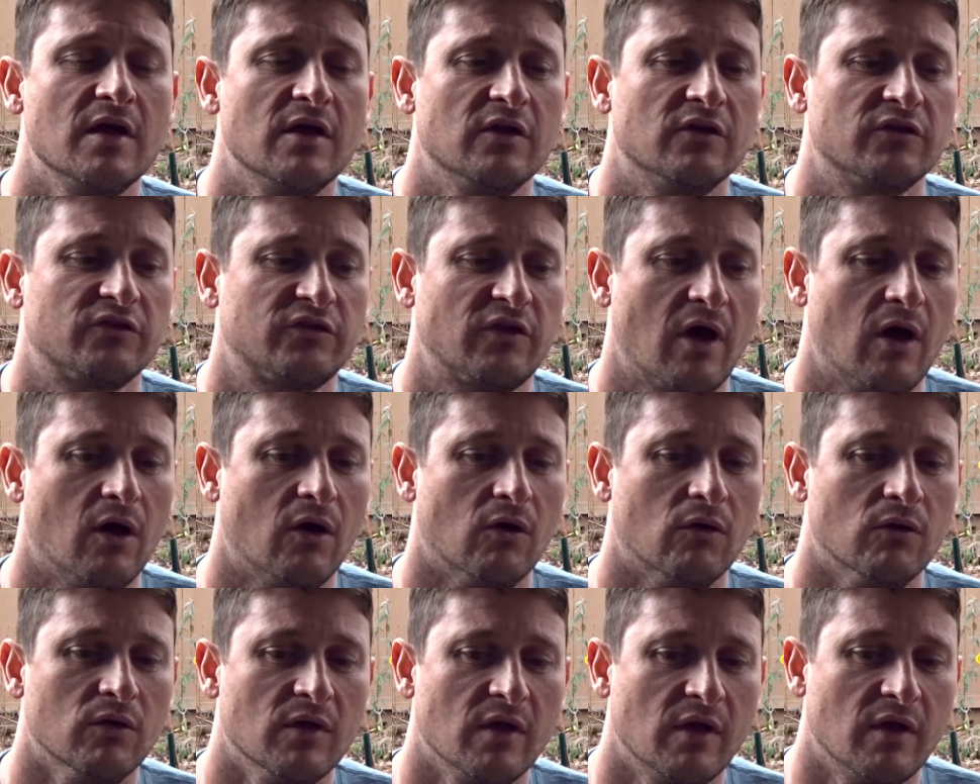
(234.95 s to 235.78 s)

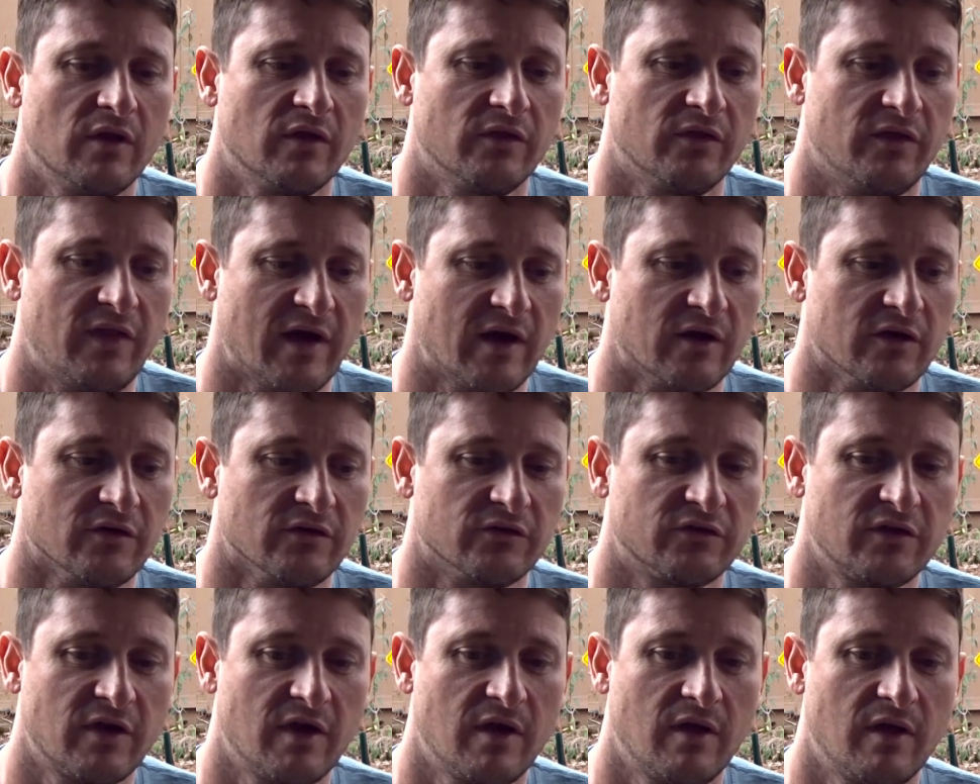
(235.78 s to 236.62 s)
So
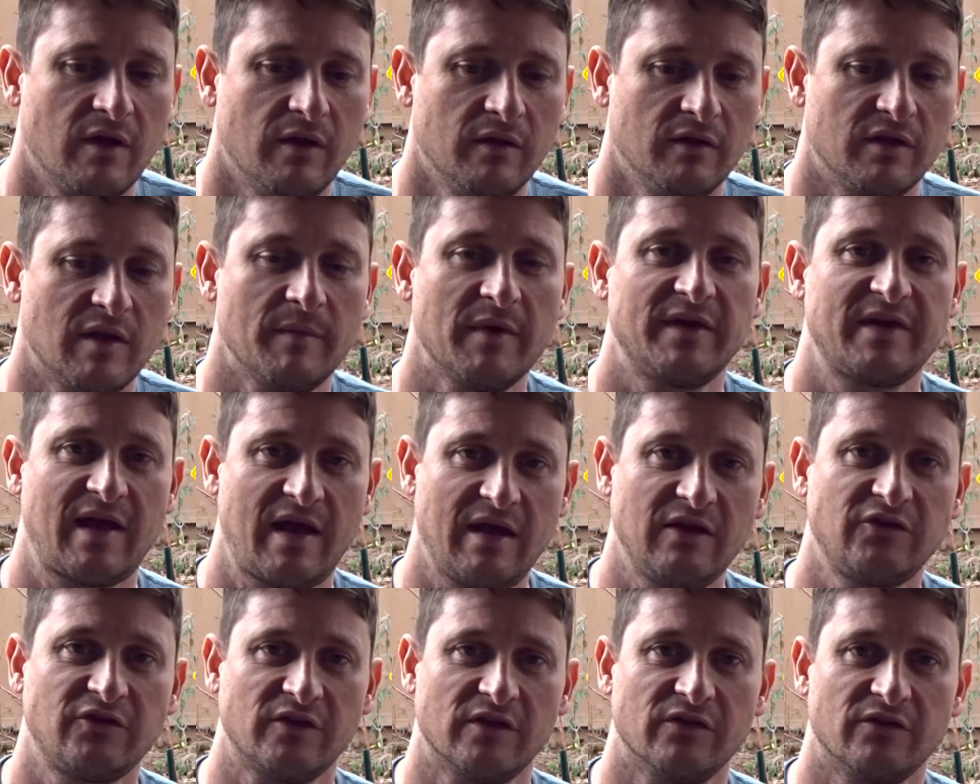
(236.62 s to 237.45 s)
there's
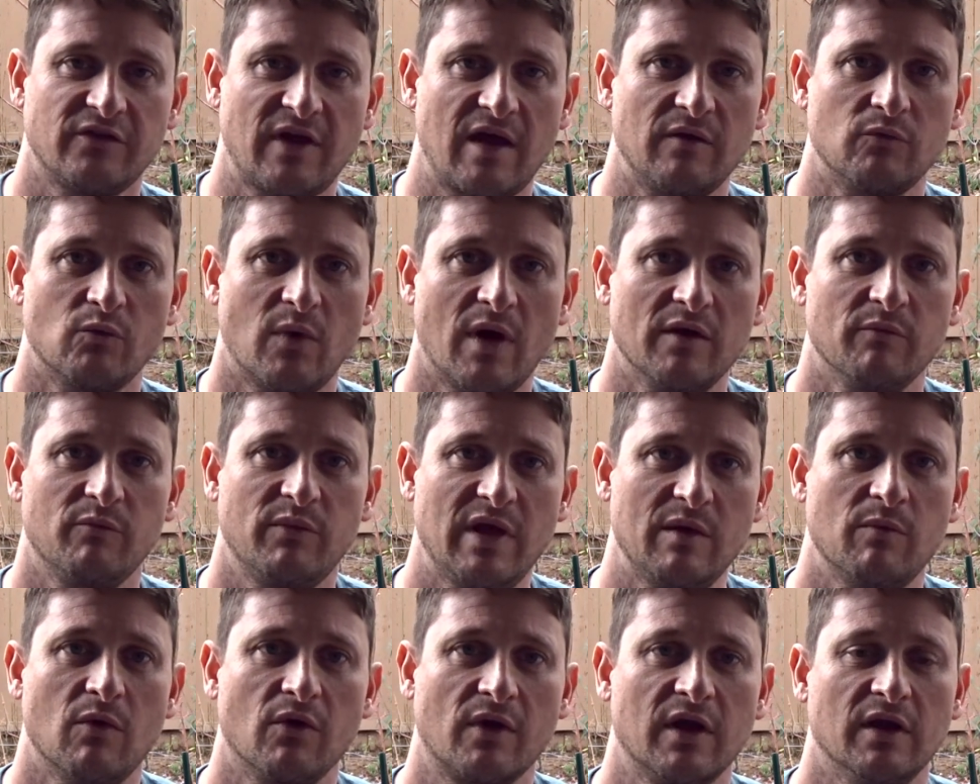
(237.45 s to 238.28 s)
limitations on what
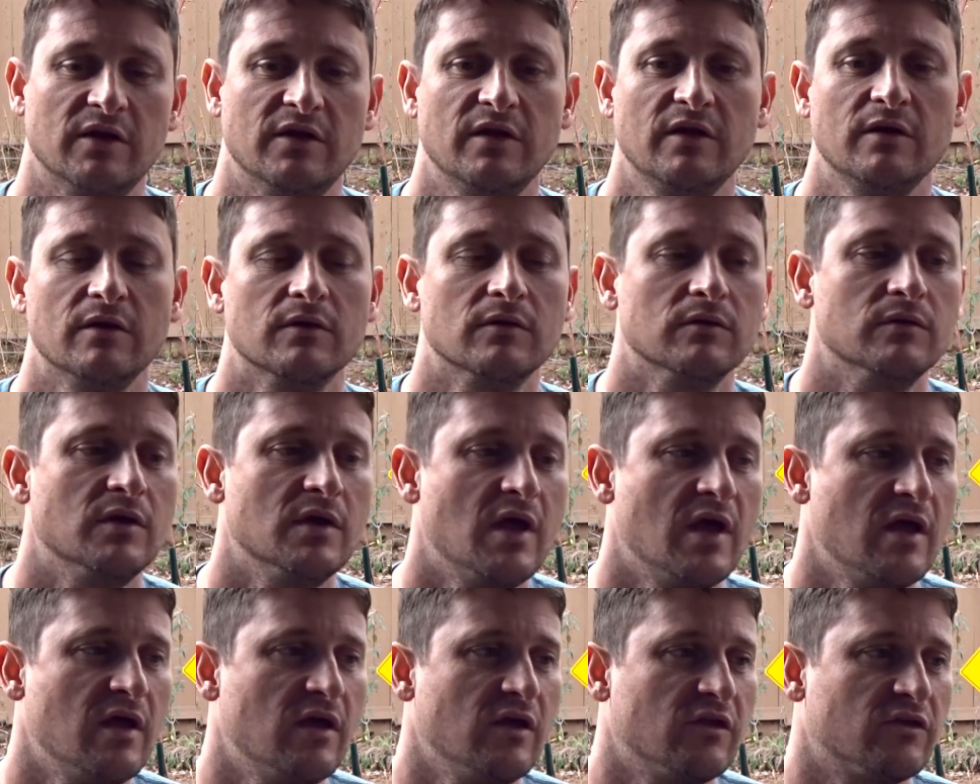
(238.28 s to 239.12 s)
people can do.
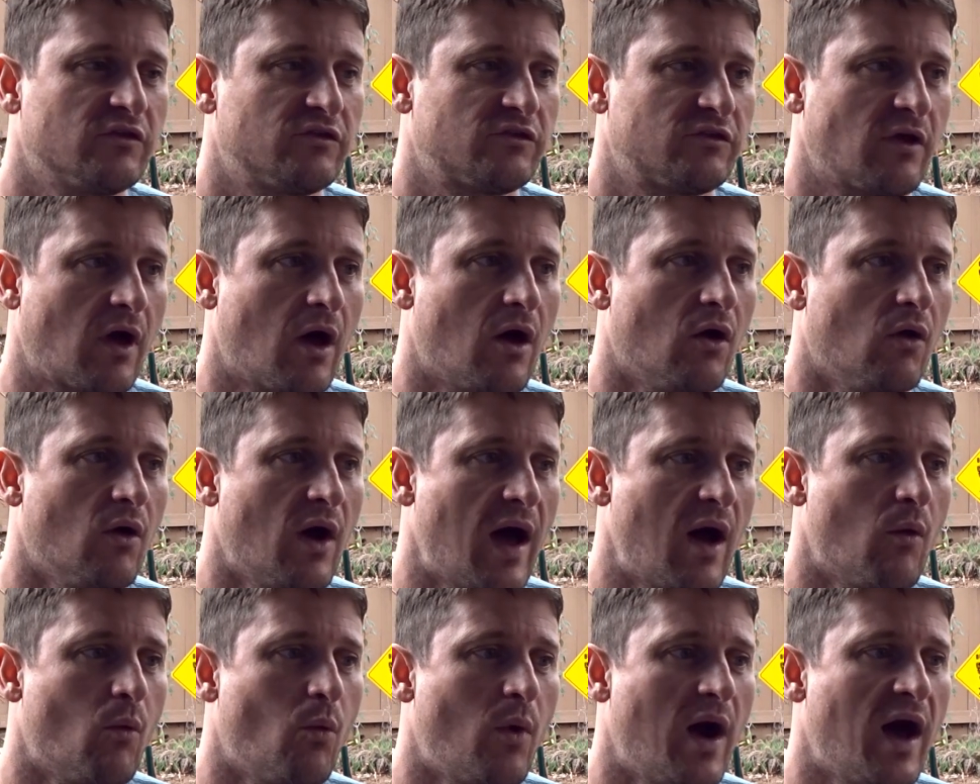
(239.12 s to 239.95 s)
So I
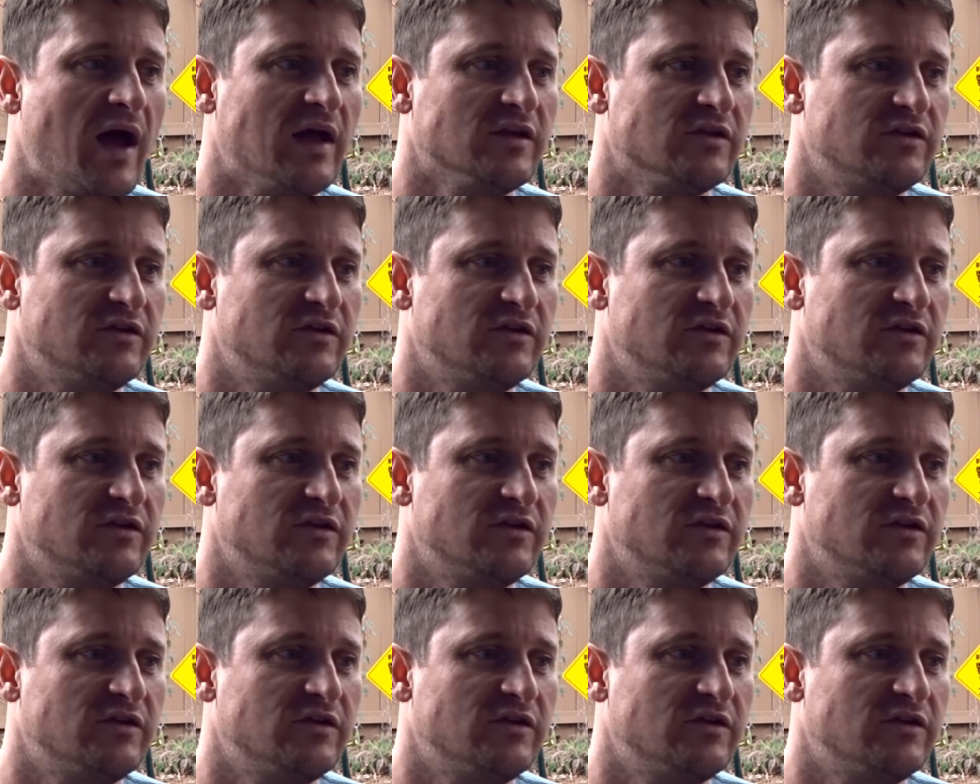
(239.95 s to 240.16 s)
want